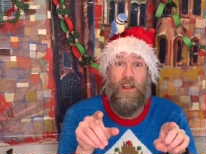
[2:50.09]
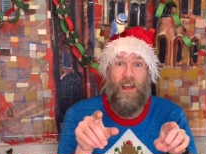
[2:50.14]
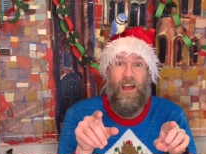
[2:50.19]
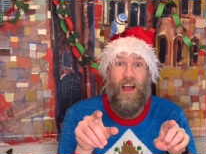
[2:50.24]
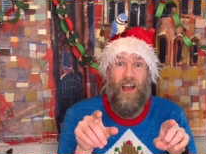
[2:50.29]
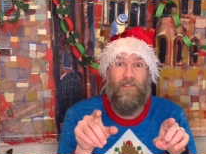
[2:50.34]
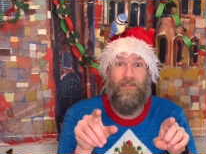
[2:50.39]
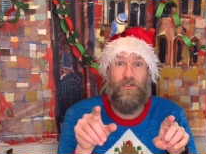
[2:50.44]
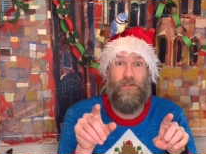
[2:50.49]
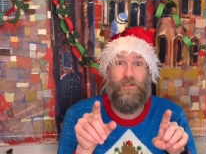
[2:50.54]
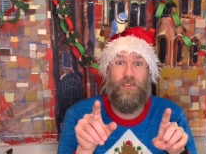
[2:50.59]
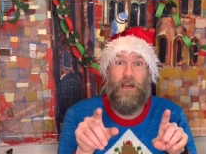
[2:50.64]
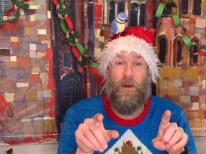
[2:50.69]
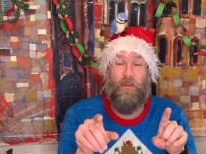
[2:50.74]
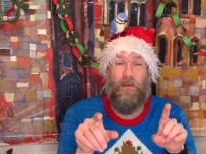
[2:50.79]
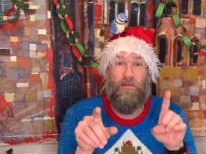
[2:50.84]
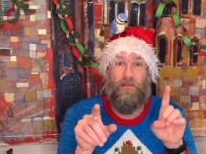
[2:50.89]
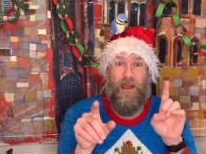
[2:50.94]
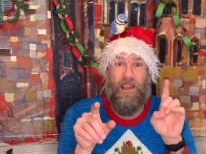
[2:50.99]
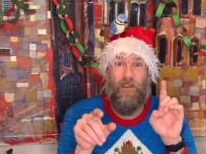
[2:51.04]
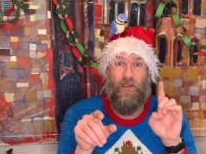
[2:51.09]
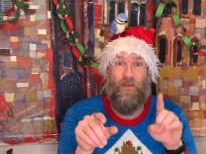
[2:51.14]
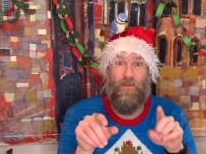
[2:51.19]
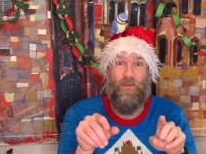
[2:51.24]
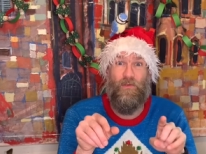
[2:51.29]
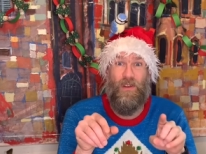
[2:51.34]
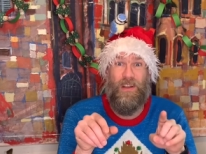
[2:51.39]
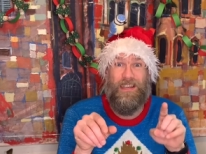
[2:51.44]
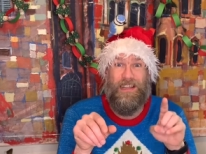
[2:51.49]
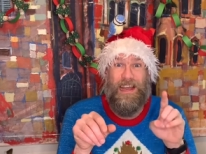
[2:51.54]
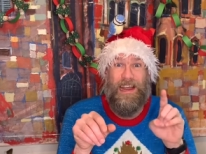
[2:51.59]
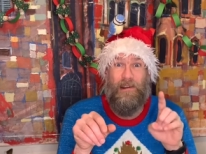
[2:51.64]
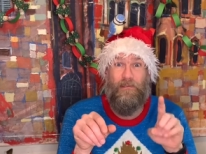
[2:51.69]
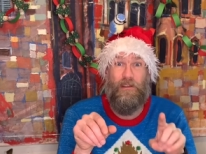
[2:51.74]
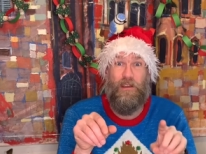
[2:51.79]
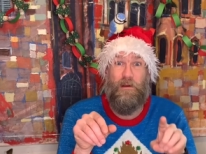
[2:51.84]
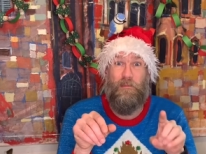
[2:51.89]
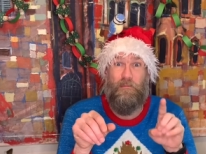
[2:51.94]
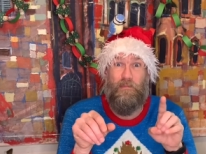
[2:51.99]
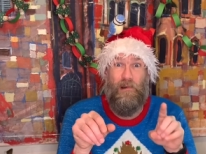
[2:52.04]
I've joined up with my good friend
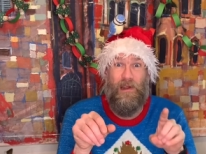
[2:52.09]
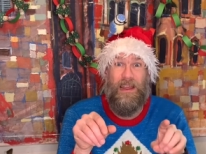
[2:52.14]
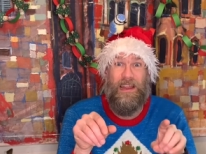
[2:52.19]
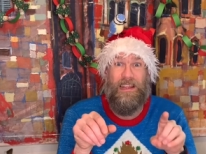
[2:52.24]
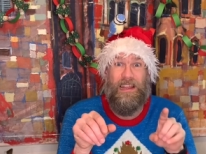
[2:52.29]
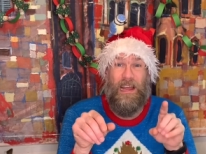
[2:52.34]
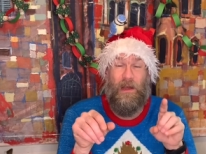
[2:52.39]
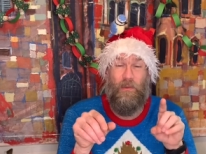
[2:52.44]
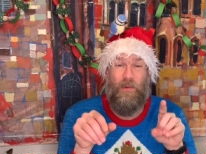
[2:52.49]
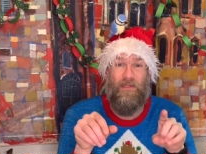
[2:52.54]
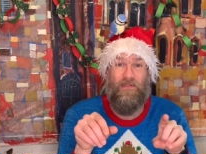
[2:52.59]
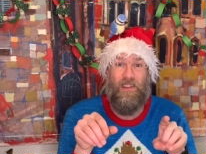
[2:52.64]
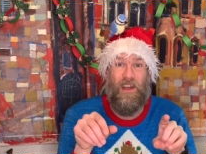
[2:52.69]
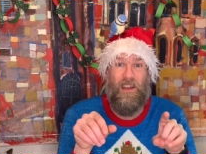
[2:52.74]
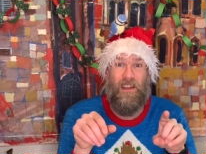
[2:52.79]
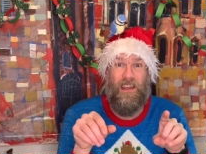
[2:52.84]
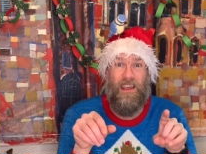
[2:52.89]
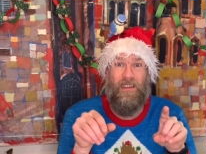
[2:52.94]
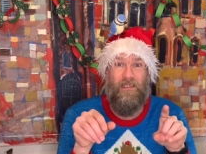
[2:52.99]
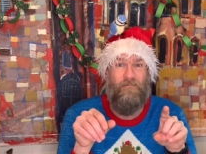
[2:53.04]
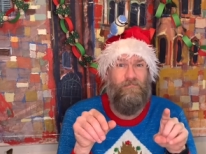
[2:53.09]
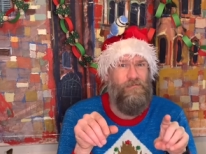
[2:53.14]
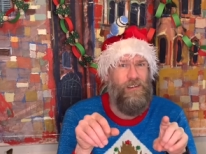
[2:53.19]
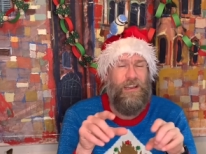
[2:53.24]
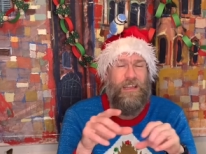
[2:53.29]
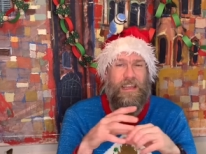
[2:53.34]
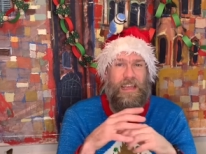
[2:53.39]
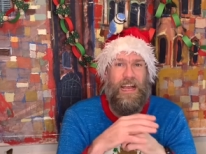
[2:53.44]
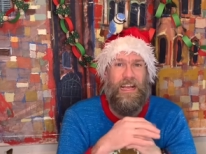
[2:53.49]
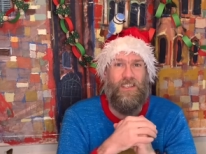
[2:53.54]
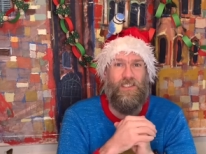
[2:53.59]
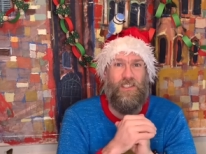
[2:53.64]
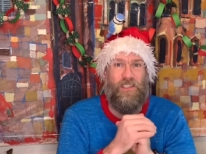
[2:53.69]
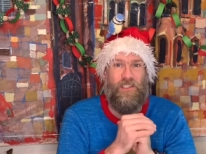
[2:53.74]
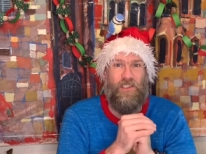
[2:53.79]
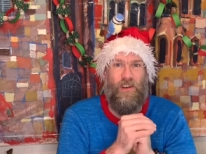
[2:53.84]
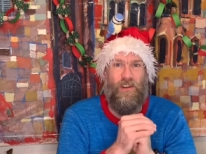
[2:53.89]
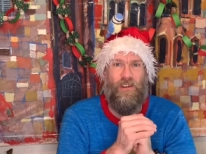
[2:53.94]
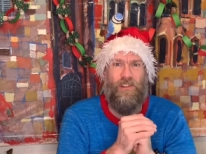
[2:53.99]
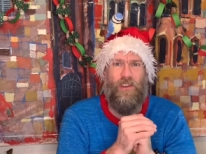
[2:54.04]
Harriet Braine and we've done a really catchy
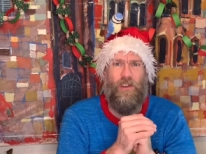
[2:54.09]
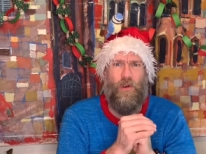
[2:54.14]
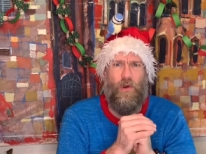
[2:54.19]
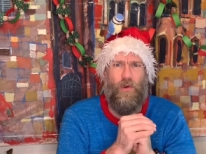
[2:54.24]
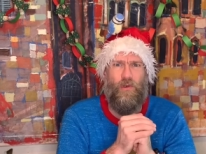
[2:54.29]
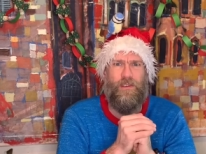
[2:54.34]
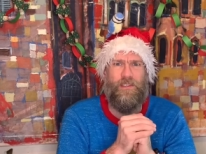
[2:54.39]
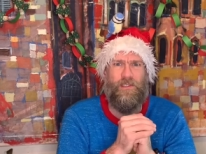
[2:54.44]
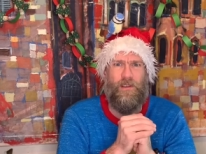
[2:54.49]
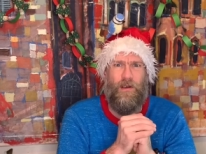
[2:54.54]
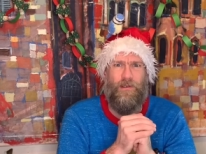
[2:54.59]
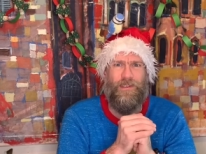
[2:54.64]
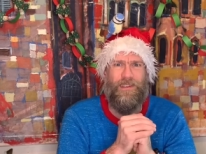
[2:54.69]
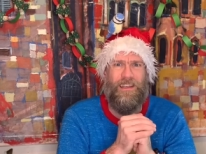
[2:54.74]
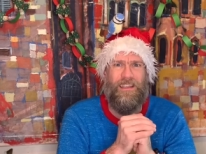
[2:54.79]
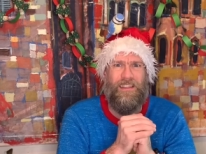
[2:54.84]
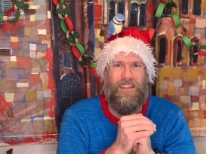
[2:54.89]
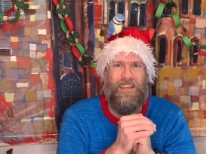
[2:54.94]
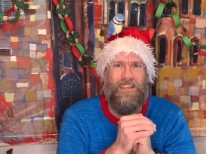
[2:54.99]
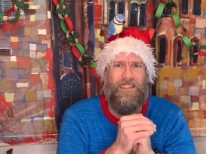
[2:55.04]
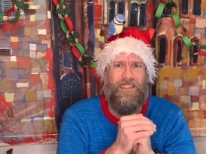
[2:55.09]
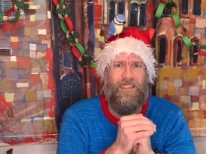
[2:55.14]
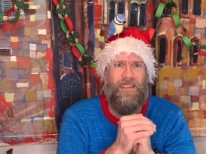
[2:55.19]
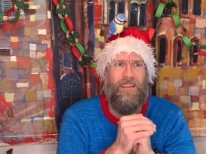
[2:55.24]
song. The chorus goes like this.